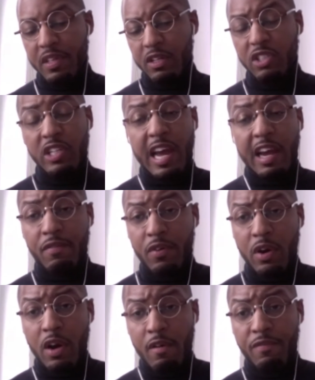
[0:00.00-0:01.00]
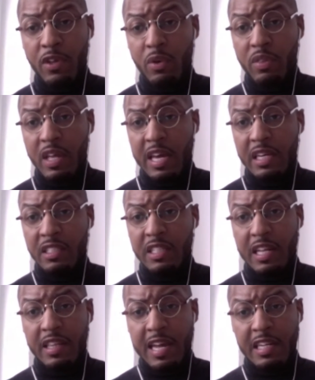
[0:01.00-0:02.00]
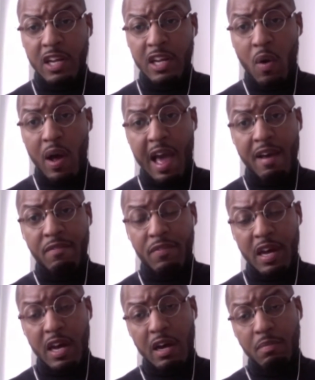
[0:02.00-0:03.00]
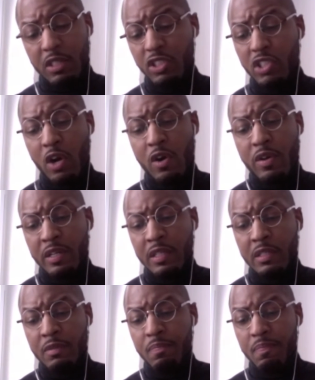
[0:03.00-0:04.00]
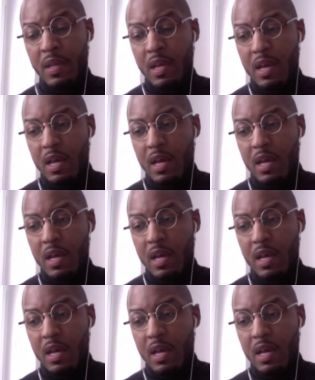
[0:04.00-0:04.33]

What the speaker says: they're checked for a few things, that they don't have a certain